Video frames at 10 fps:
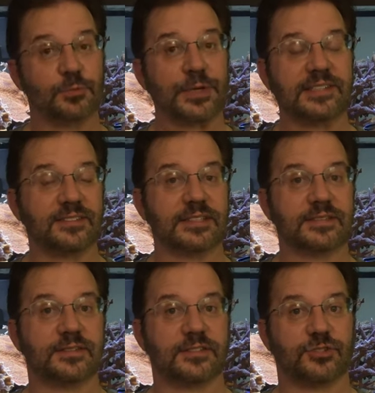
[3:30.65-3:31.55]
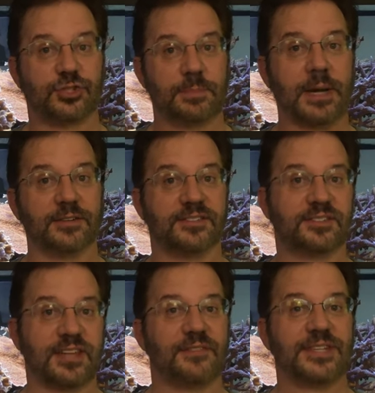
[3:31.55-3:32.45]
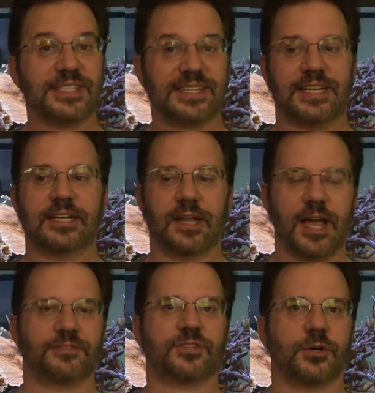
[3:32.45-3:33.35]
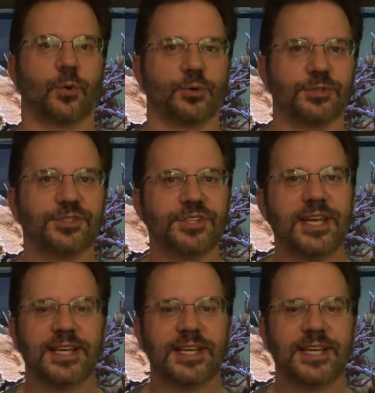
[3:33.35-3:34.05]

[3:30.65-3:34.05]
recently ship out 17 livestock orders,